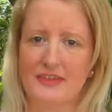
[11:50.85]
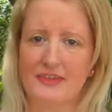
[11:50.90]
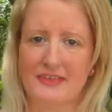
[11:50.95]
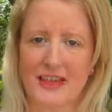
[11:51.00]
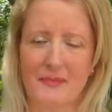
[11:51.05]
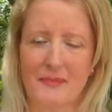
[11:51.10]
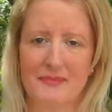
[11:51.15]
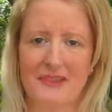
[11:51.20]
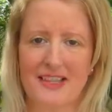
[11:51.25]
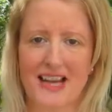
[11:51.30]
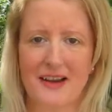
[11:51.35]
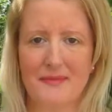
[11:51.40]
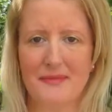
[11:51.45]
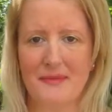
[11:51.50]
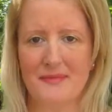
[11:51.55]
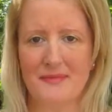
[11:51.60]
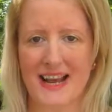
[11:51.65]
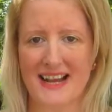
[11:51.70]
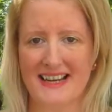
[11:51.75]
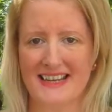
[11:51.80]
thumbs up
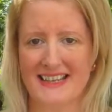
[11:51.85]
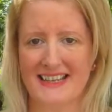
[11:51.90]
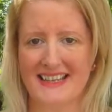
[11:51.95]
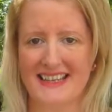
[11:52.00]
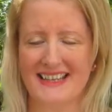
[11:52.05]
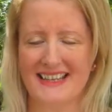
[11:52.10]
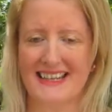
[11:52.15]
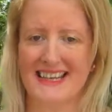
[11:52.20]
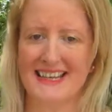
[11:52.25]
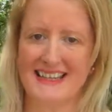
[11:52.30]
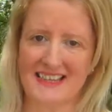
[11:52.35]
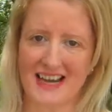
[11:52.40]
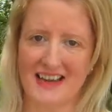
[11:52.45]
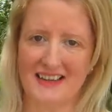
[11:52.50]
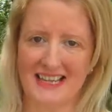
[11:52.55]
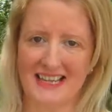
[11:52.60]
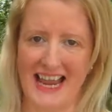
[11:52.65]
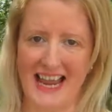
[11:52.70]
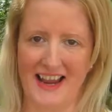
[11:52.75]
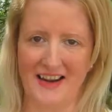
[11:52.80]
button. It
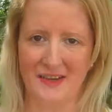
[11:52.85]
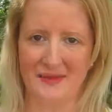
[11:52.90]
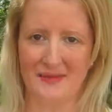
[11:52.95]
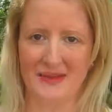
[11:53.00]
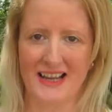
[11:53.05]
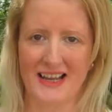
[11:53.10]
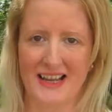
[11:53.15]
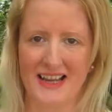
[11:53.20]
does help.